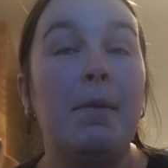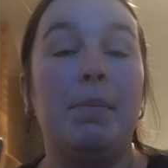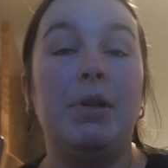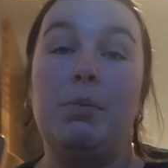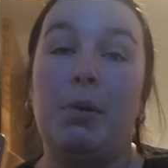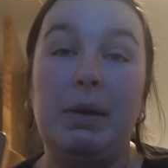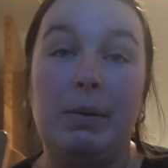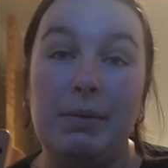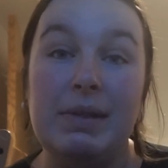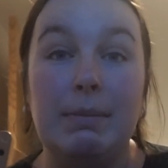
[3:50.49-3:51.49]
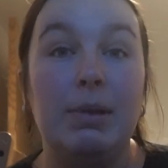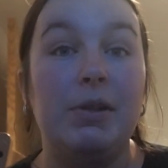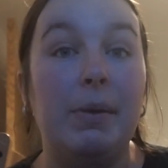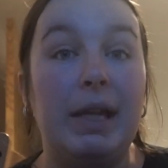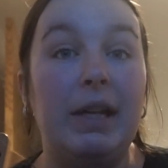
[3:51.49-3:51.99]
but you probably won't see me on
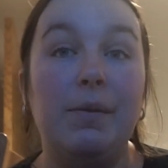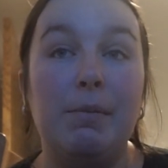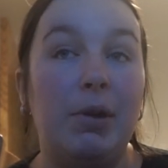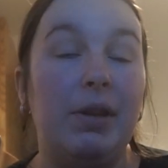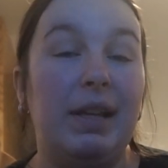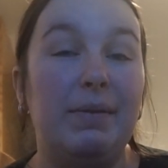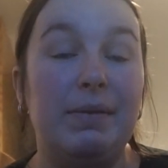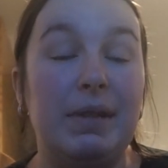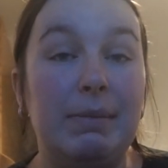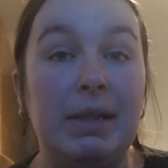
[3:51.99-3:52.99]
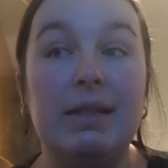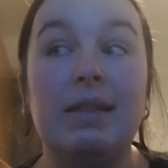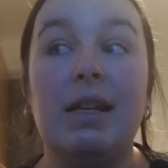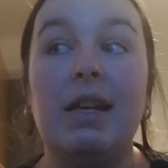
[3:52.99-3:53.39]
Duolingo for more than like 15 minutes.